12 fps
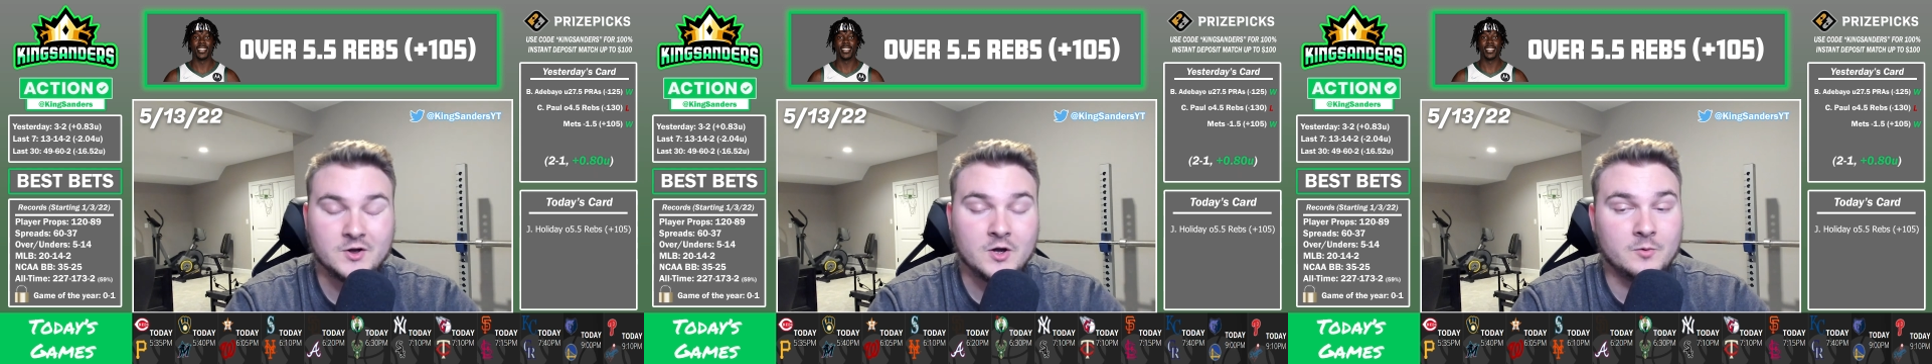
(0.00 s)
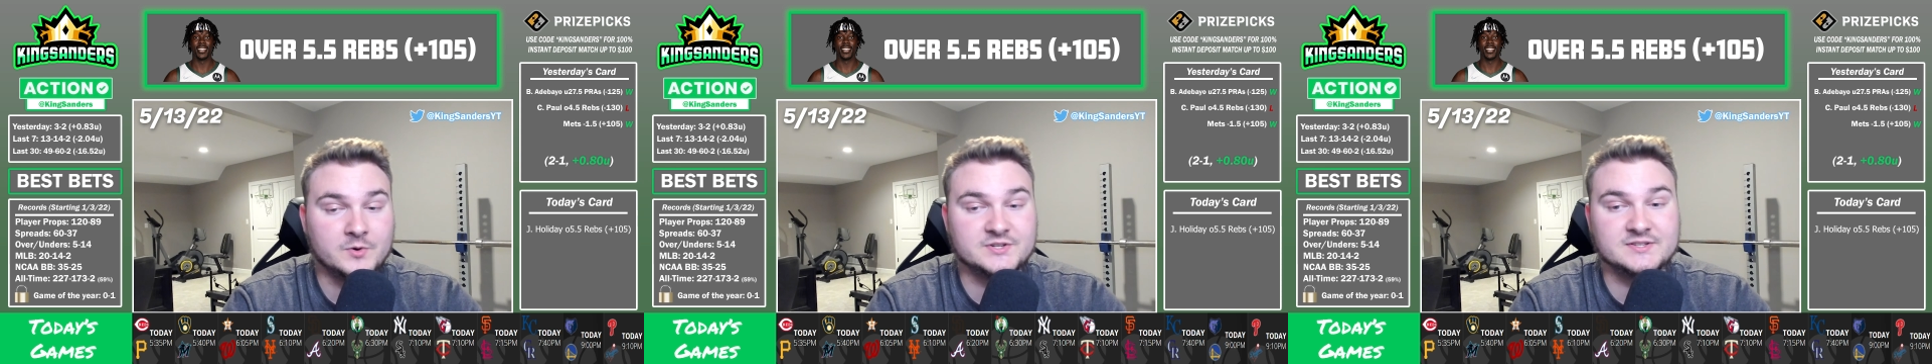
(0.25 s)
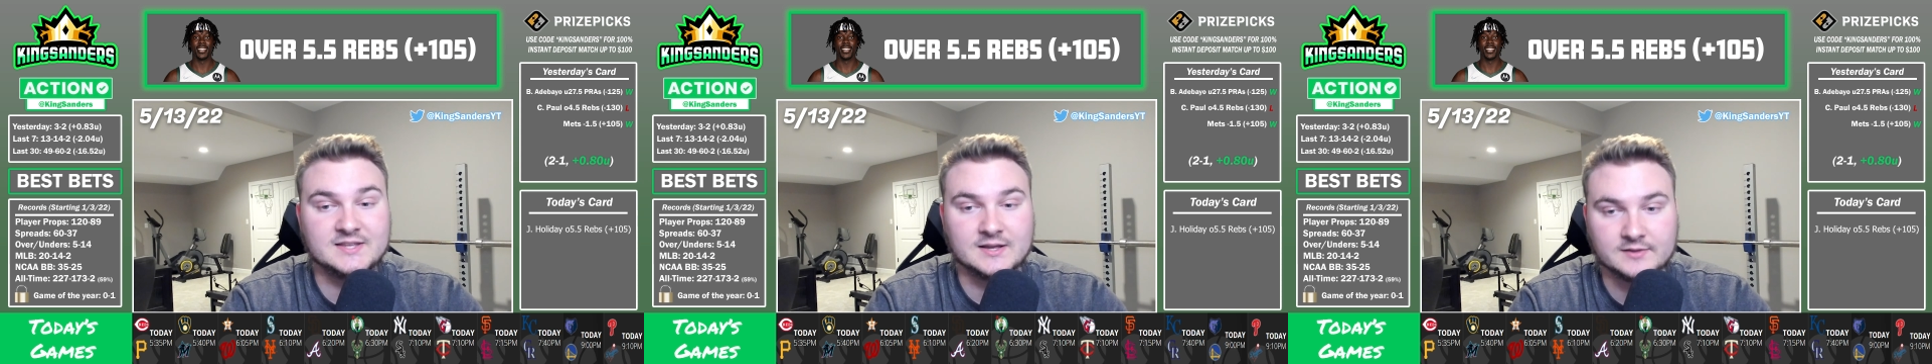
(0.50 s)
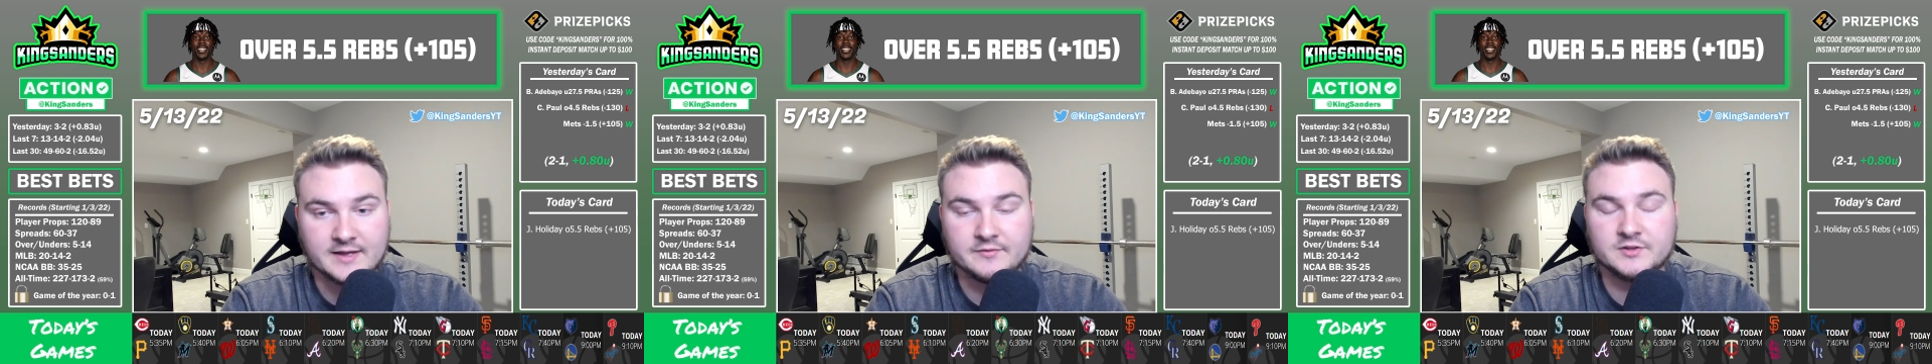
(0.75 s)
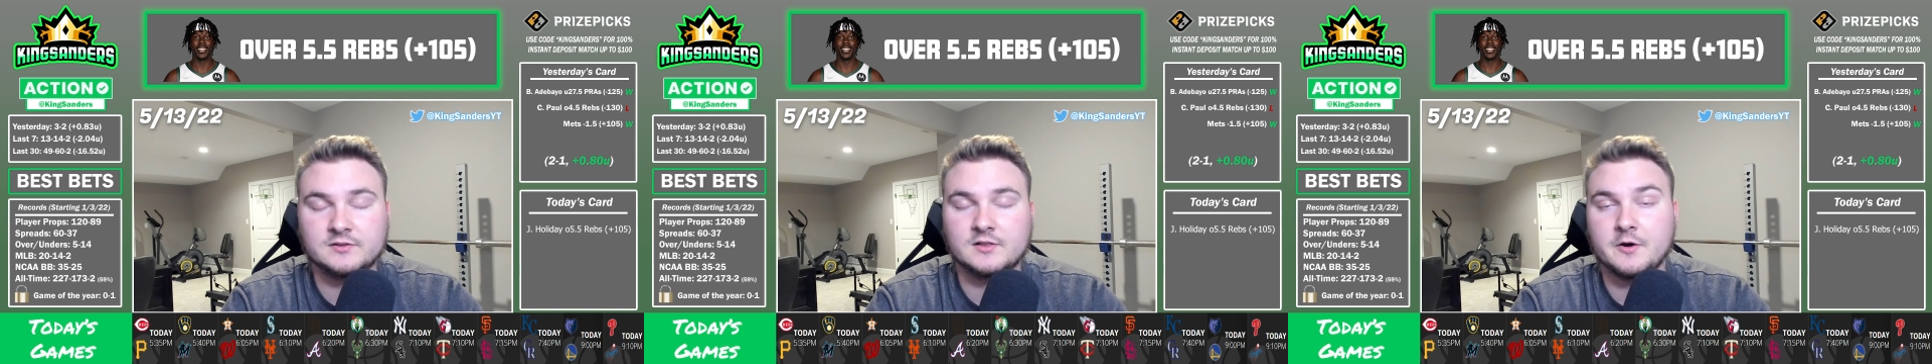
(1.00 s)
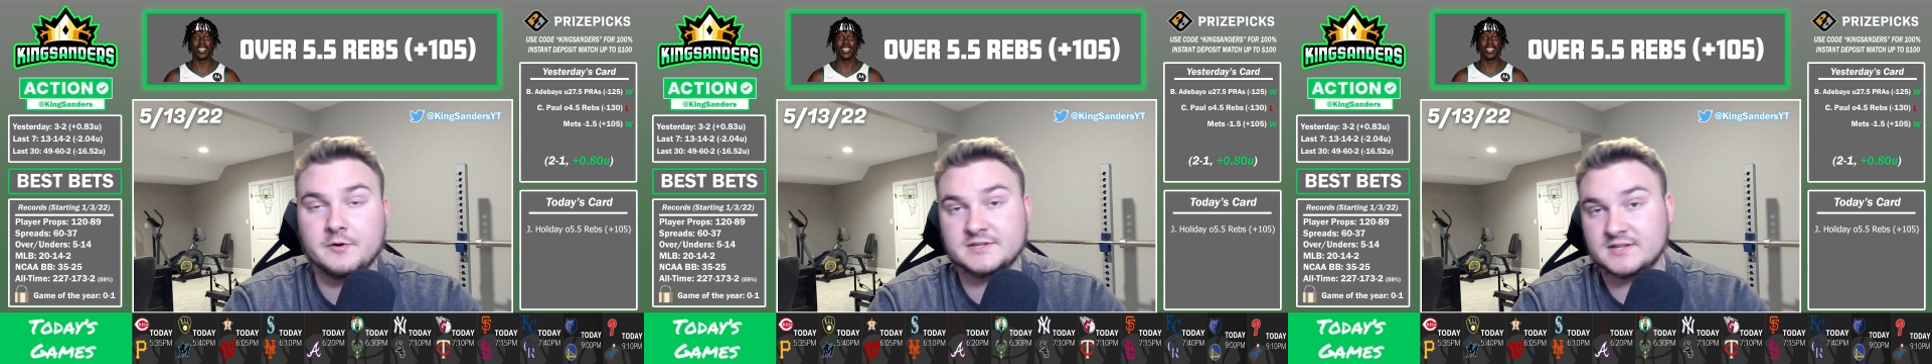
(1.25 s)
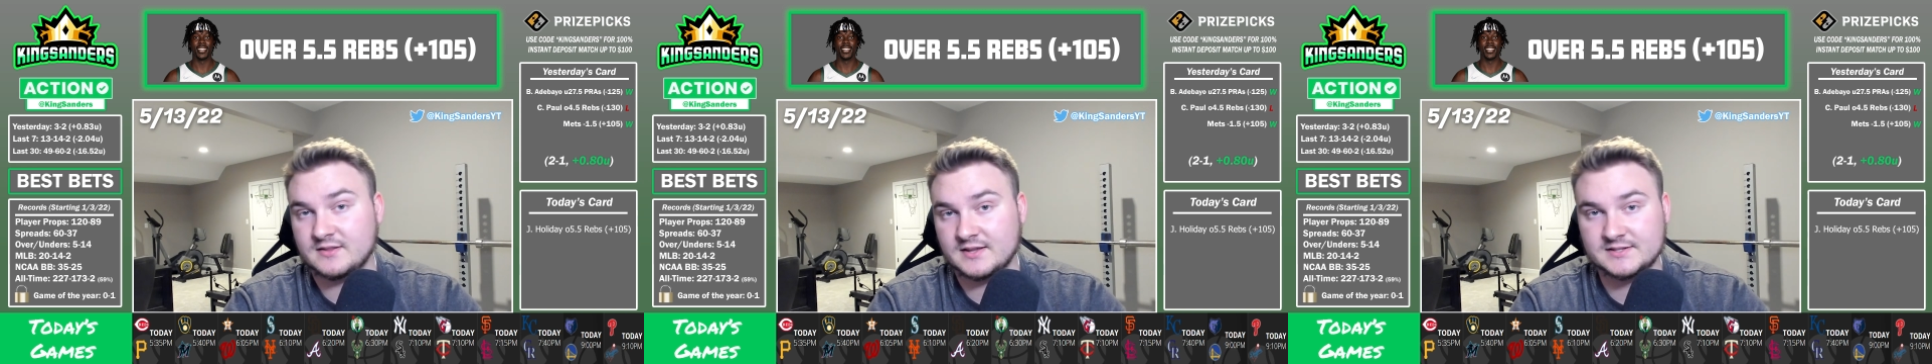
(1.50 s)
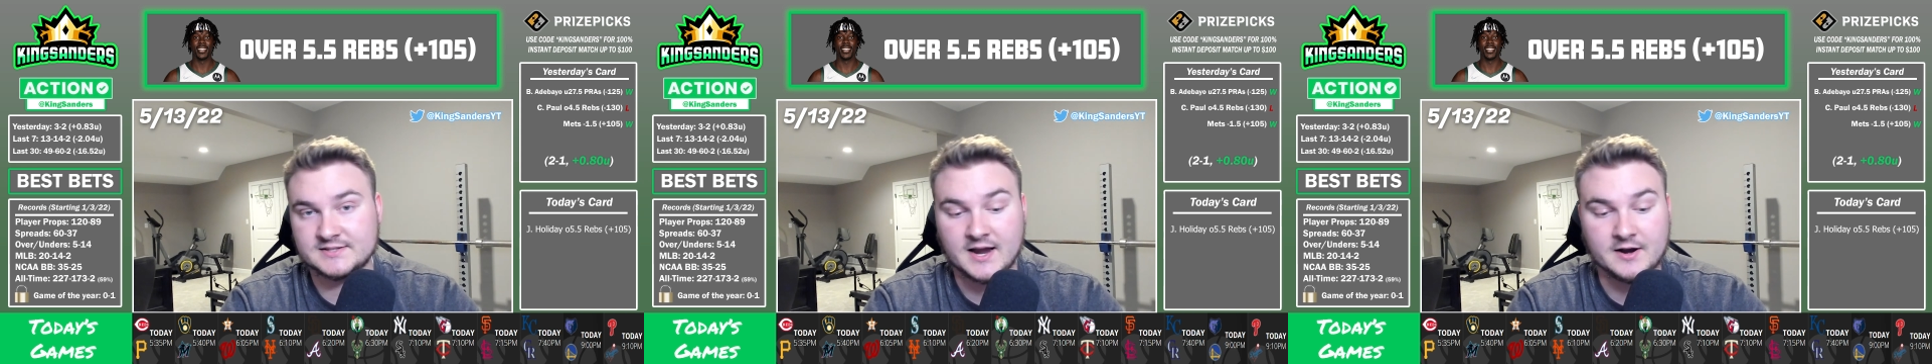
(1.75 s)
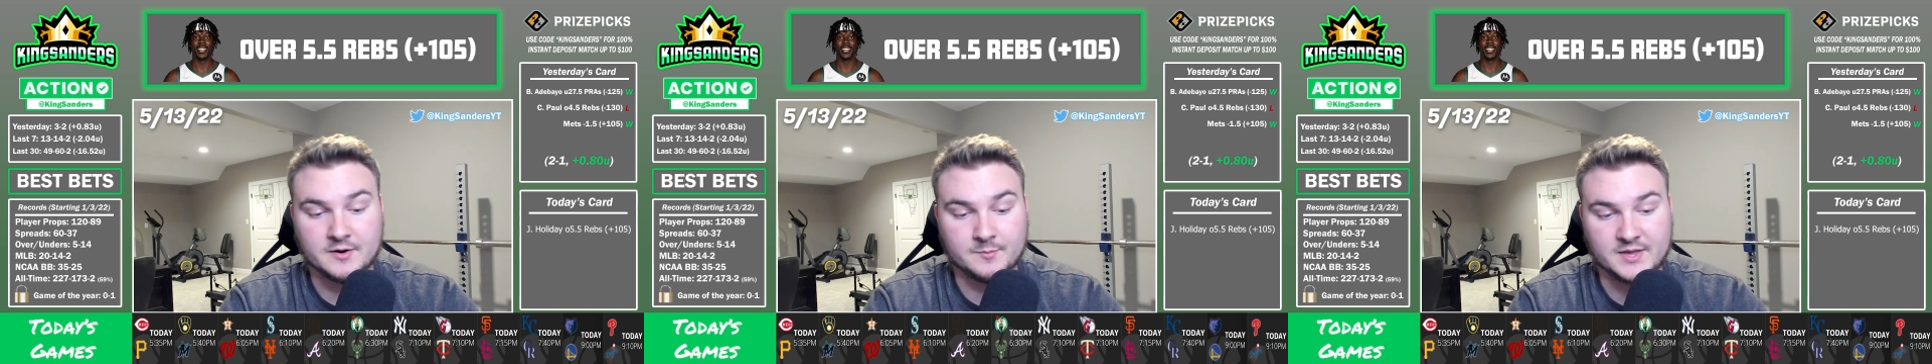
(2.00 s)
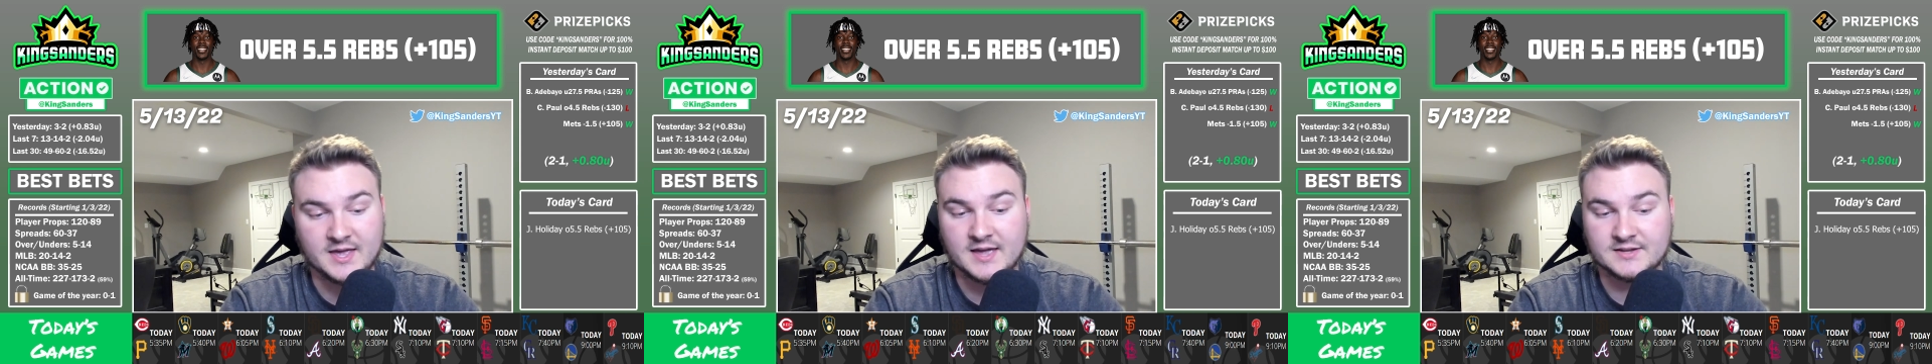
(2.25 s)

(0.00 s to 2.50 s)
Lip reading: which is the 11th lowest in the entire NBA.